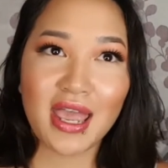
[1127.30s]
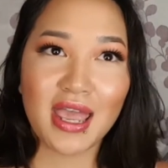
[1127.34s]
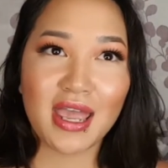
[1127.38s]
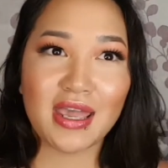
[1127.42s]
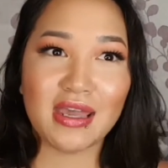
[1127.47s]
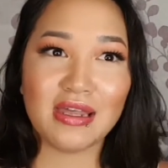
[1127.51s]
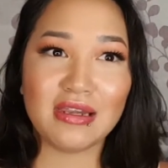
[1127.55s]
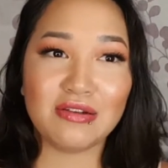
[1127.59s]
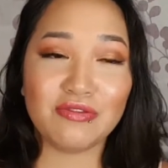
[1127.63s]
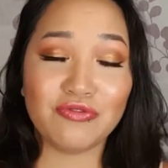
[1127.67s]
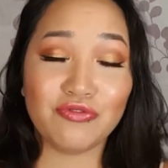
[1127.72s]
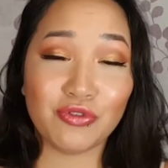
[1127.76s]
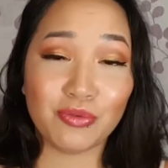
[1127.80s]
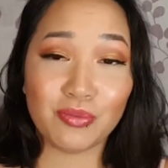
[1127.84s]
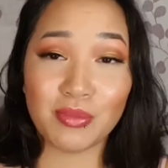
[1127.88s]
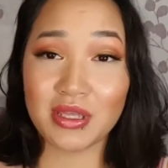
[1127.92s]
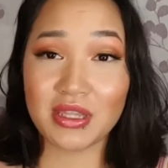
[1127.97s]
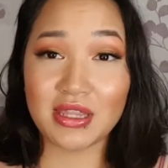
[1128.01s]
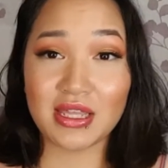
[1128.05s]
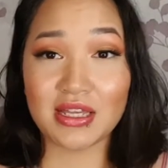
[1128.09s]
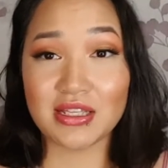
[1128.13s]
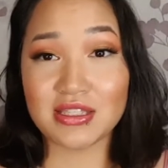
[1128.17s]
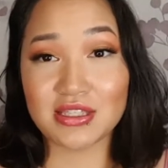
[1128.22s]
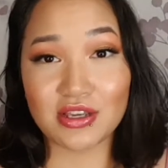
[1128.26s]
And for
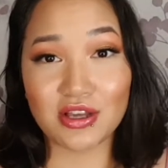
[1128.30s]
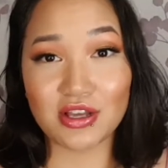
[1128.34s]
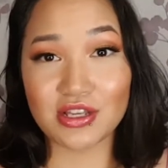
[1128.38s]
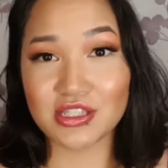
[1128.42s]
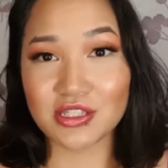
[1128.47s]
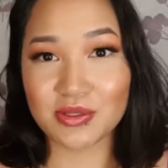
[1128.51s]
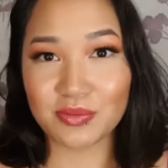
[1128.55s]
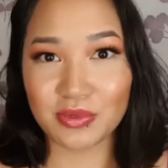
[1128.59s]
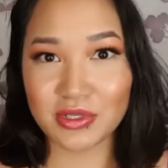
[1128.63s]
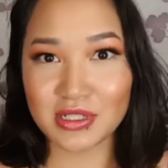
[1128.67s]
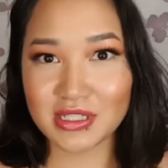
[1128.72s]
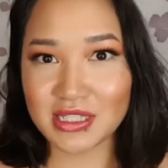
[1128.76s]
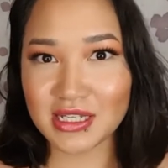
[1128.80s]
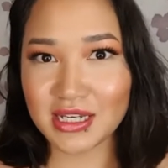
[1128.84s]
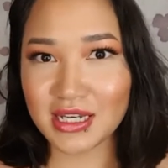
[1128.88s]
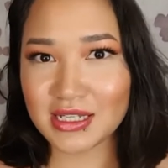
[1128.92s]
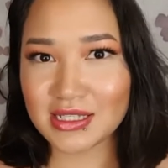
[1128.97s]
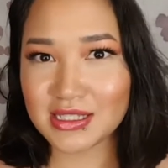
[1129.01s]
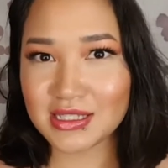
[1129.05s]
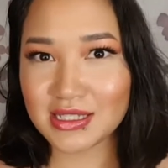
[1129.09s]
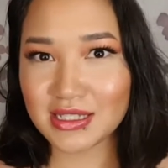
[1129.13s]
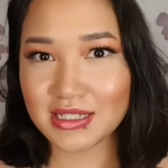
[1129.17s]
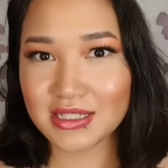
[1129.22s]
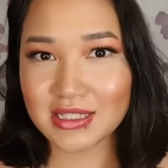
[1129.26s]
me, that's awesome because I
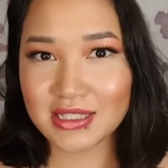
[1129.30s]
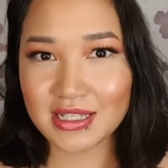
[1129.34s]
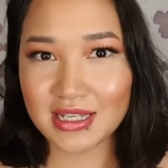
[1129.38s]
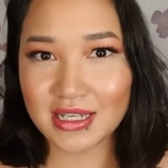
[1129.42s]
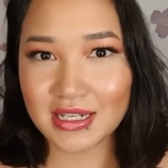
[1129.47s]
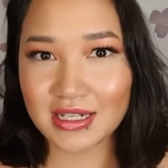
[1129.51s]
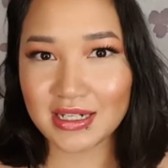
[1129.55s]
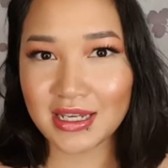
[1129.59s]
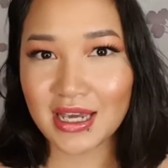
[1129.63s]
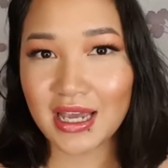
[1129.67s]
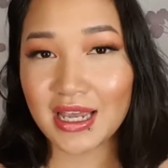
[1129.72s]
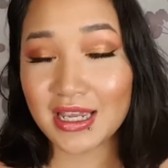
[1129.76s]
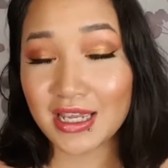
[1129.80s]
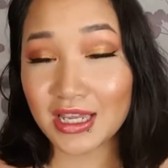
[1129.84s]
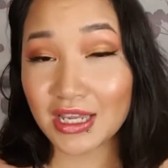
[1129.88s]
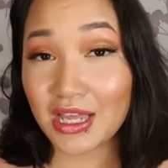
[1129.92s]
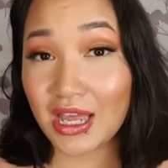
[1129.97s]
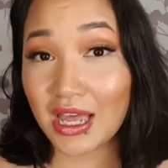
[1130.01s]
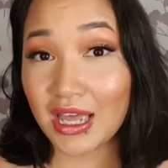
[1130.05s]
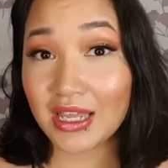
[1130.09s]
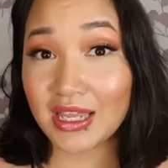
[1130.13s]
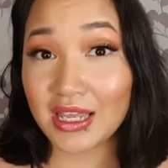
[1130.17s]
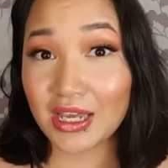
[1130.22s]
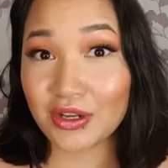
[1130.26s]
got 16. I
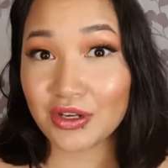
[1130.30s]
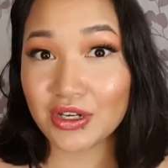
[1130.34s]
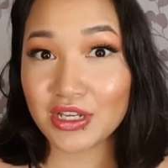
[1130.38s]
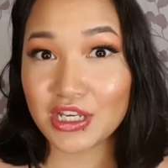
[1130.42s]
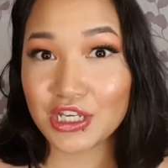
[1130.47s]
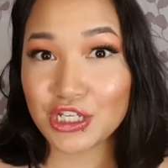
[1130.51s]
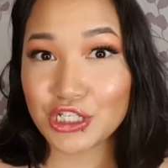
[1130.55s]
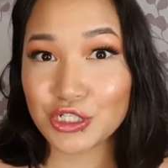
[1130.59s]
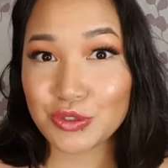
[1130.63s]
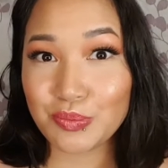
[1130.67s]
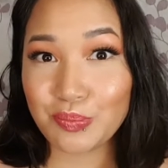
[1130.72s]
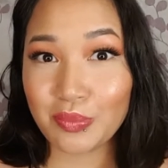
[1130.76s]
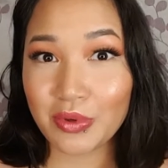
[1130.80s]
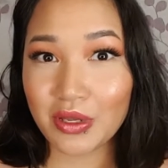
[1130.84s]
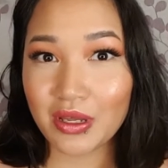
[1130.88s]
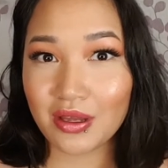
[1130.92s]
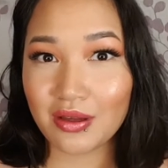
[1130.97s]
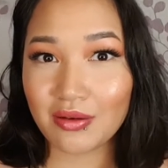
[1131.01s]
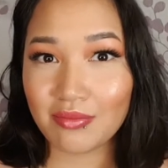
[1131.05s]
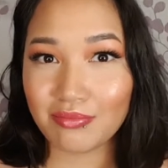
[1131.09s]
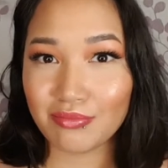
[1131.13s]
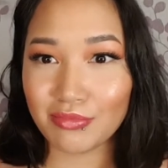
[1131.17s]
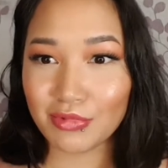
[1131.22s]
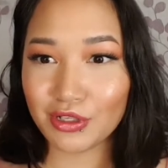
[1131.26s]
counted each
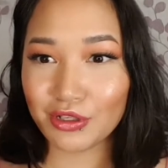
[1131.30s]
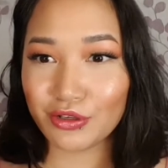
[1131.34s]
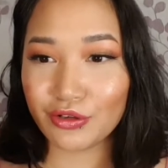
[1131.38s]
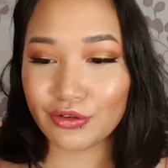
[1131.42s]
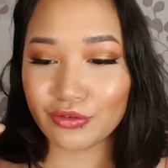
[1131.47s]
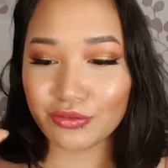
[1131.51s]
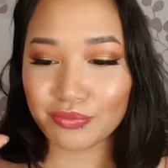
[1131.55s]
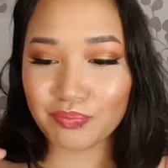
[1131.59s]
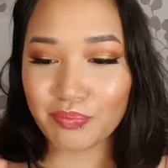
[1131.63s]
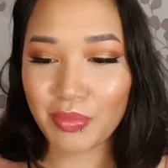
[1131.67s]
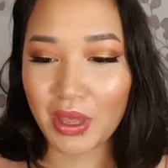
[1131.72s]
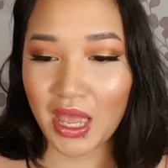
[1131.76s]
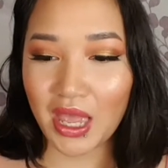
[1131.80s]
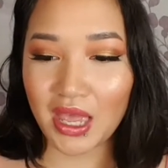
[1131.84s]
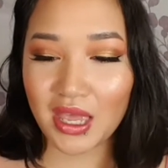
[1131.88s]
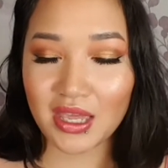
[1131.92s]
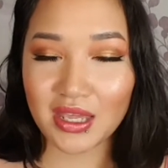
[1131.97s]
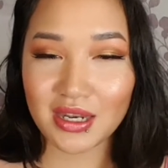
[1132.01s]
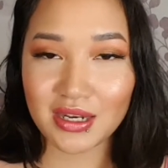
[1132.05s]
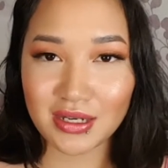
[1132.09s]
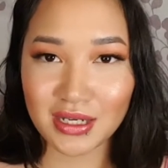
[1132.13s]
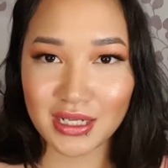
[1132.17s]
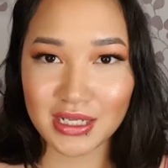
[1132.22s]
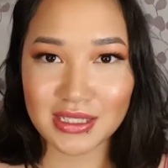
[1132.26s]
little
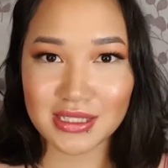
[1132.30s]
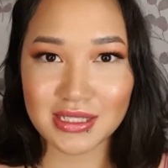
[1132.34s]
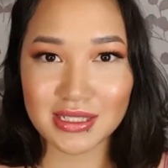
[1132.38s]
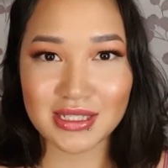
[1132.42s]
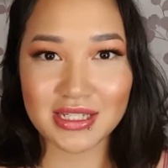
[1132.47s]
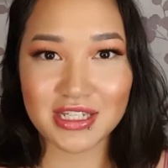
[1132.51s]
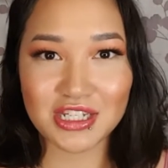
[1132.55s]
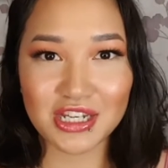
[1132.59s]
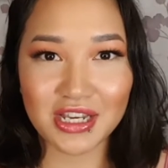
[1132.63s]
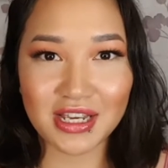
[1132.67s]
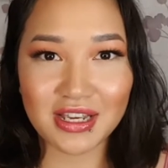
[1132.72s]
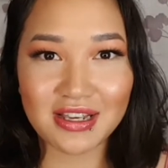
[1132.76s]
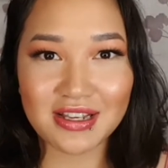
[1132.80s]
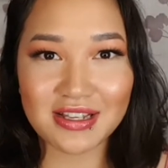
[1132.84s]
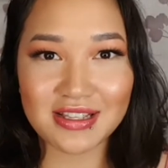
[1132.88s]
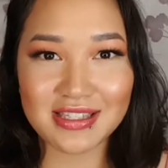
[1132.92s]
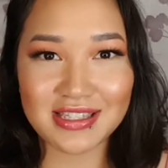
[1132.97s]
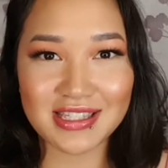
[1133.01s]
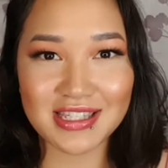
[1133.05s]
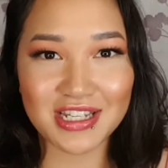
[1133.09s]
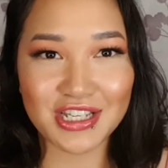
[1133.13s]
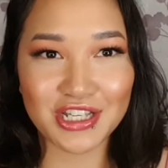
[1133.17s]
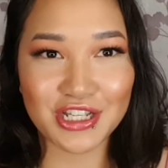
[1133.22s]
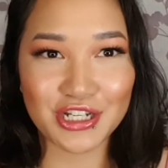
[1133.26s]
pan as a
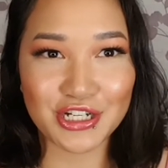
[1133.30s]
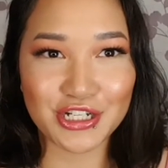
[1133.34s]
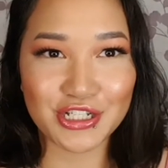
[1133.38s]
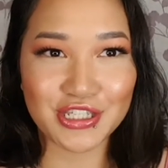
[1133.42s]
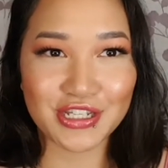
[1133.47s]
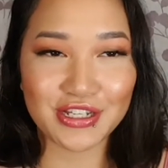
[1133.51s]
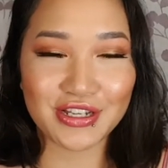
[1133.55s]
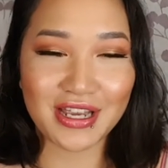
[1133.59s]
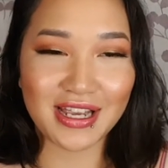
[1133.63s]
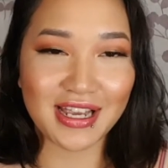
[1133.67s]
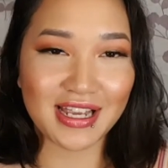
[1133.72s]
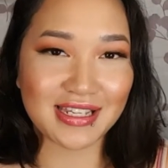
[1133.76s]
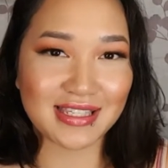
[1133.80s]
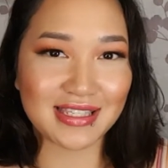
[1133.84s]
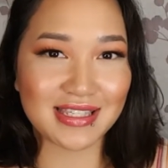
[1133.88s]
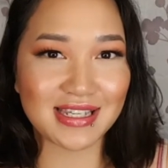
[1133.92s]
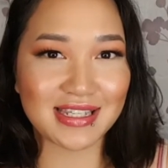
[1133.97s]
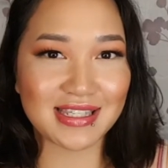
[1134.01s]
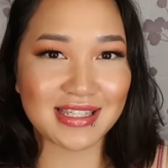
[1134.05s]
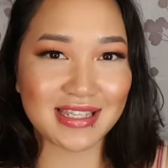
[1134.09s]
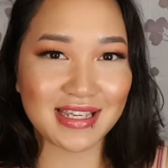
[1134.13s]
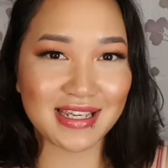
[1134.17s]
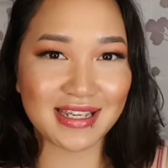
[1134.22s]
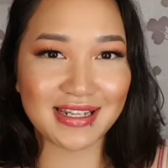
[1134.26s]
concealer, so I got
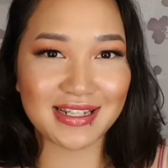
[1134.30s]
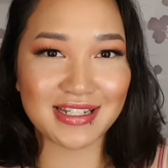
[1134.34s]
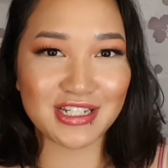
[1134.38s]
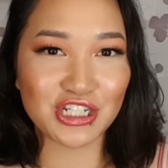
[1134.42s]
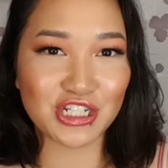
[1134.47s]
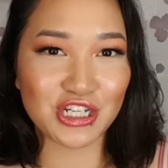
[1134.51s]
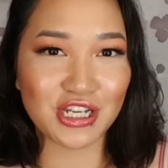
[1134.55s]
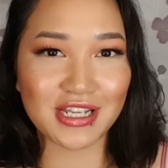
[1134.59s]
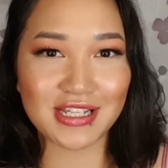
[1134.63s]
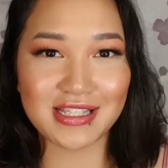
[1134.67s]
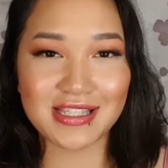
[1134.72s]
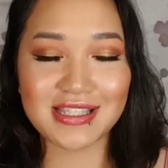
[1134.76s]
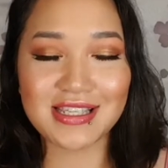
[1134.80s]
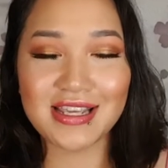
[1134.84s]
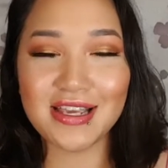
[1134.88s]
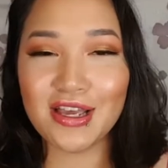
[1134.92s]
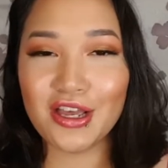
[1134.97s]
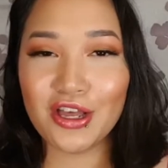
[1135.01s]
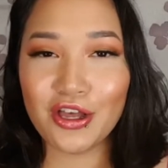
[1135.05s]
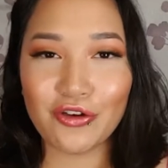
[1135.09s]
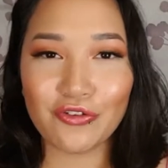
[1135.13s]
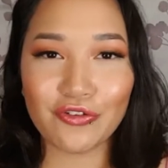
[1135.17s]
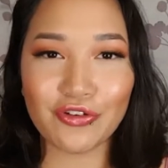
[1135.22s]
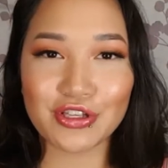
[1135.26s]
16 shades
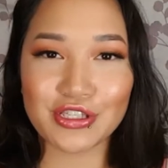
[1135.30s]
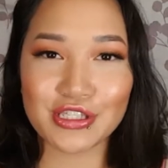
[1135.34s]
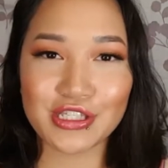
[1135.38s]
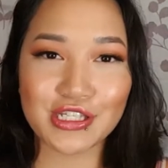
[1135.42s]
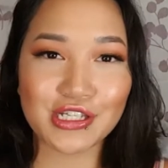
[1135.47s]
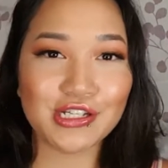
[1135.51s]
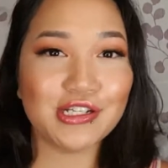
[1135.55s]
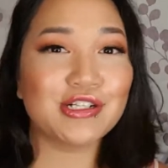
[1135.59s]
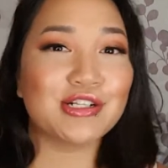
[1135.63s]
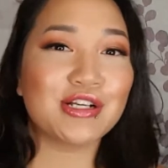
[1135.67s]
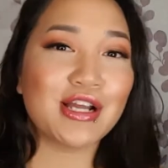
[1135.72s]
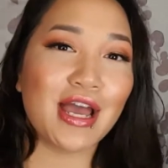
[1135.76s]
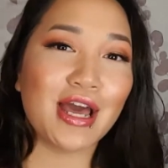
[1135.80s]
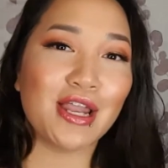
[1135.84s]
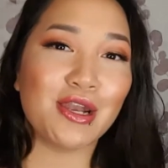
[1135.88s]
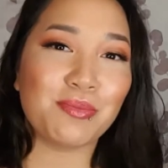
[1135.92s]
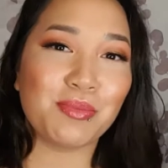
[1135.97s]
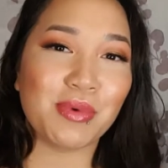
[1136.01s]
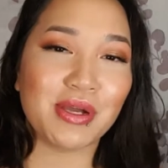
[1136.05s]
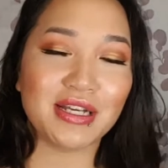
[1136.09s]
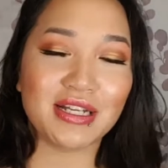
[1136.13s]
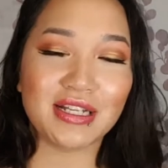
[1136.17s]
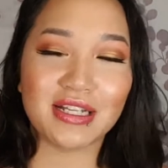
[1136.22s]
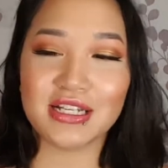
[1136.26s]
of concealer out of
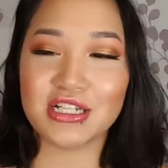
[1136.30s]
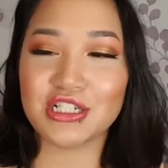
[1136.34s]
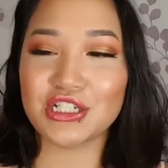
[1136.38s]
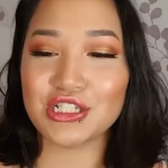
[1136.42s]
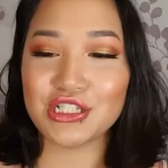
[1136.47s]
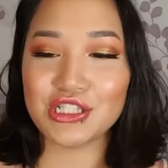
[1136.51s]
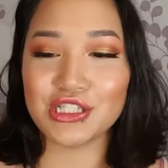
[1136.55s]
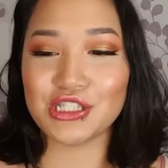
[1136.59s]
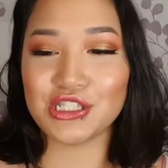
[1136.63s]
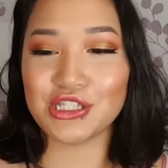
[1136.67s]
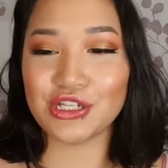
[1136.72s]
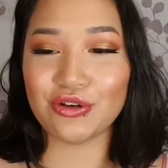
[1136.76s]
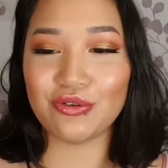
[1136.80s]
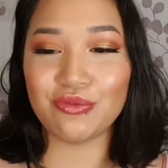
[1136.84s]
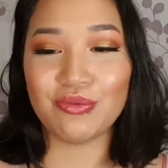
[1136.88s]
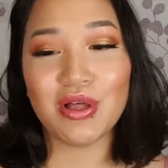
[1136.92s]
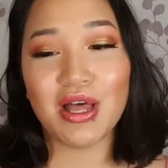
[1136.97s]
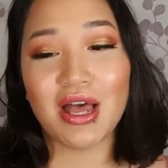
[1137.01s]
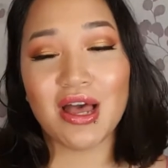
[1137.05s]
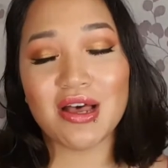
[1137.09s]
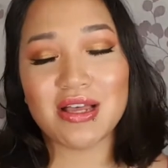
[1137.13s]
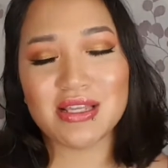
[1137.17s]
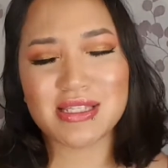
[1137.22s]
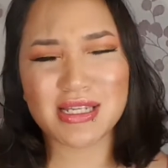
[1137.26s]
my collection, so I
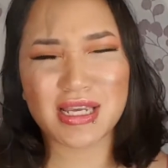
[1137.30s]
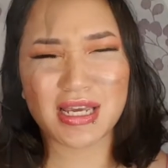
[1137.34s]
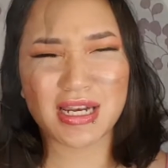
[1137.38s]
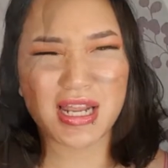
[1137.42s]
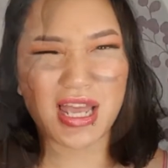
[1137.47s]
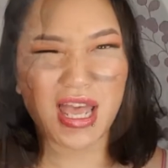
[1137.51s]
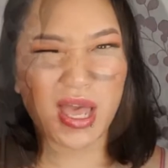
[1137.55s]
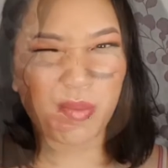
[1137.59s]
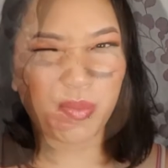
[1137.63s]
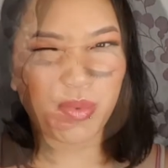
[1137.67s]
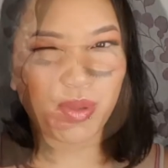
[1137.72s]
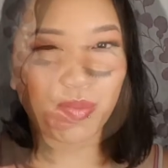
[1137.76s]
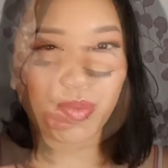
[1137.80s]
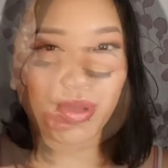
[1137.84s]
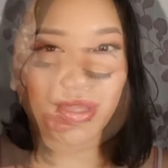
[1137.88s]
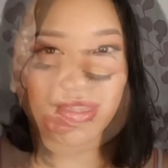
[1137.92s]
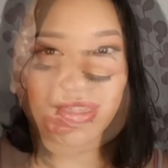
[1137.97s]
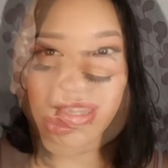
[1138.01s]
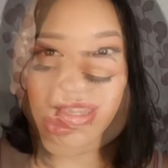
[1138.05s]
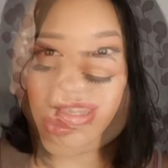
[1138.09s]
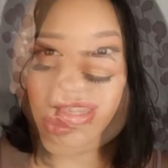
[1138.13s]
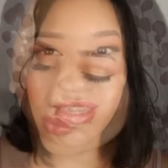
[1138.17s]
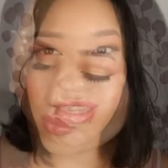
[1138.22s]
was kind of happy about that.